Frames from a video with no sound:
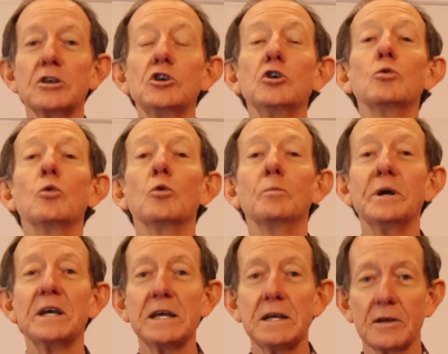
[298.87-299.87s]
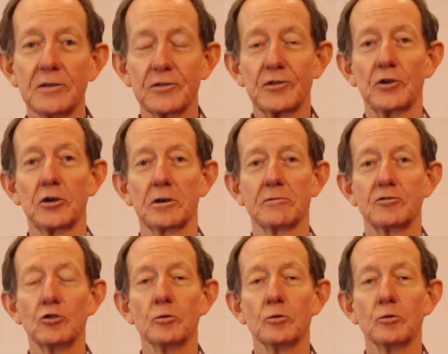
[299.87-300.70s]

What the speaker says: You will be served.